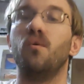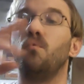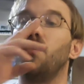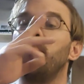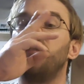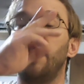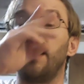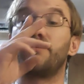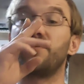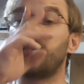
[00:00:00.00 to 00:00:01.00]
one of the
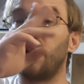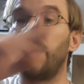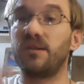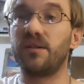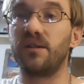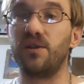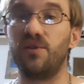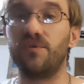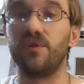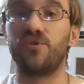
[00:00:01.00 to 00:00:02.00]
exercises that
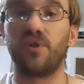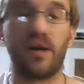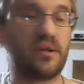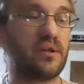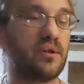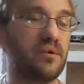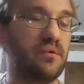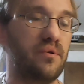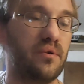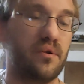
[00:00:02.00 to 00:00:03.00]
you can try to
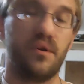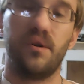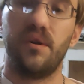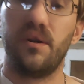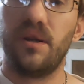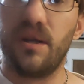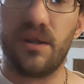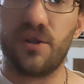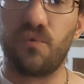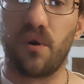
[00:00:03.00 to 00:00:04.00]
do
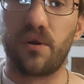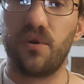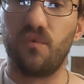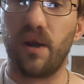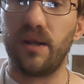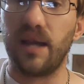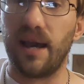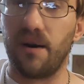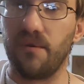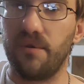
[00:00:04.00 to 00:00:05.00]
is work your way
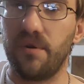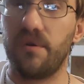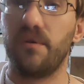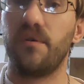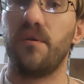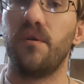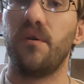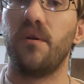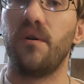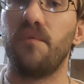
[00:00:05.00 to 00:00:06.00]
down
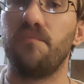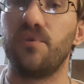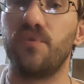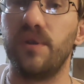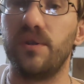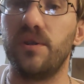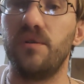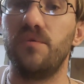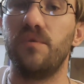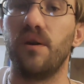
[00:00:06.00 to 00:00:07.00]
between
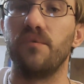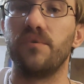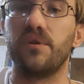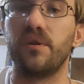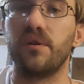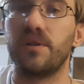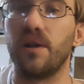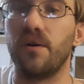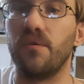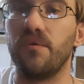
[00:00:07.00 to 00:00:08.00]
two notes.
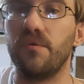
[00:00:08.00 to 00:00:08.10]
So